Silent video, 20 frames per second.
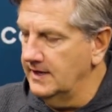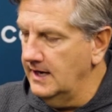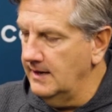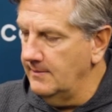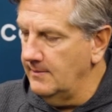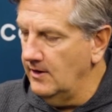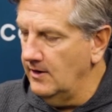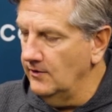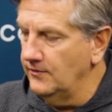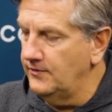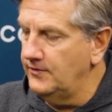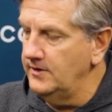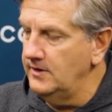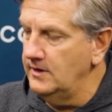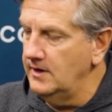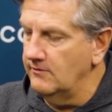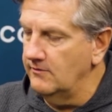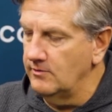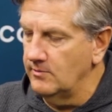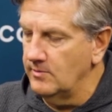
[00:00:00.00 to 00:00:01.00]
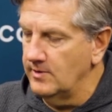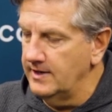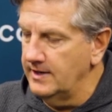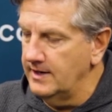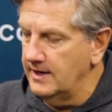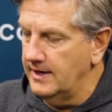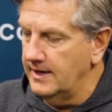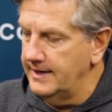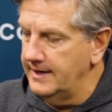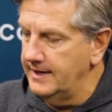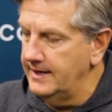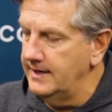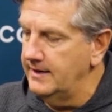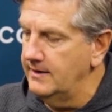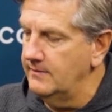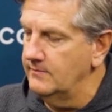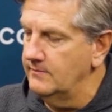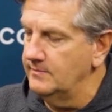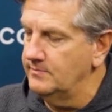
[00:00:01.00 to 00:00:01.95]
game healthy. Everybody got in.